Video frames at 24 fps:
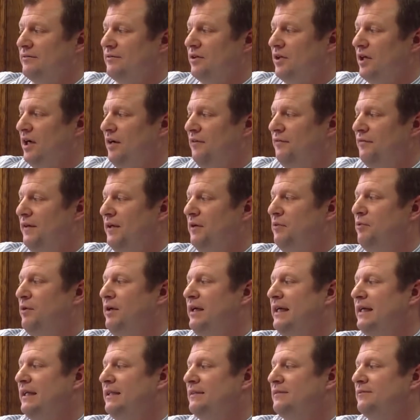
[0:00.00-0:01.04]
Off they
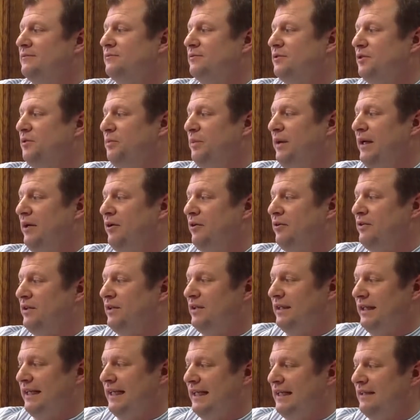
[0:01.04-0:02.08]
went, with Pinkerton
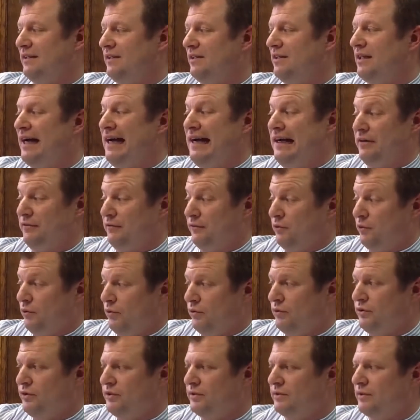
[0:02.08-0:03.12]
leading the line, of
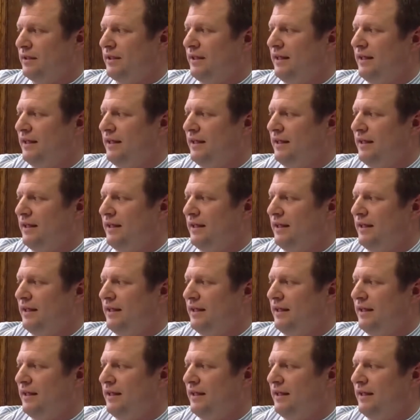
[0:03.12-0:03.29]
course.